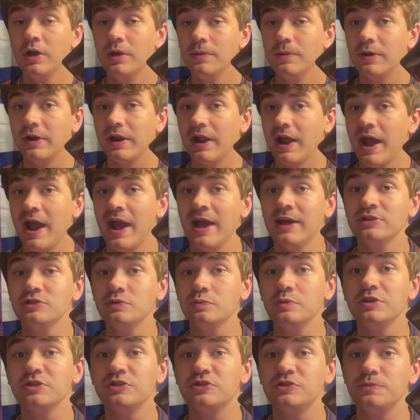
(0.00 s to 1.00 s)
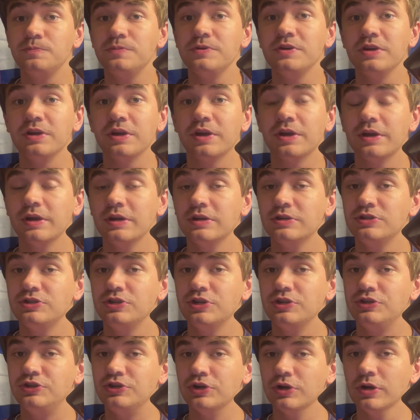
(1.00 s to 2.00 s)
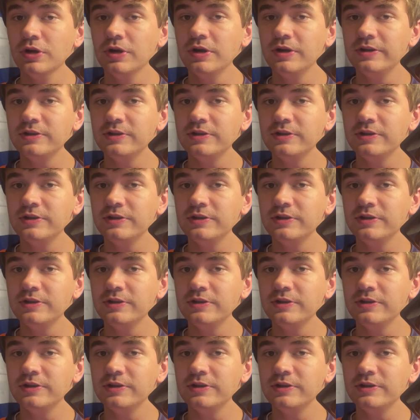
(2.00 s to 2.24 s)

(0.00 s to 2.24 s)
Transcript: but as we speak, Shedeur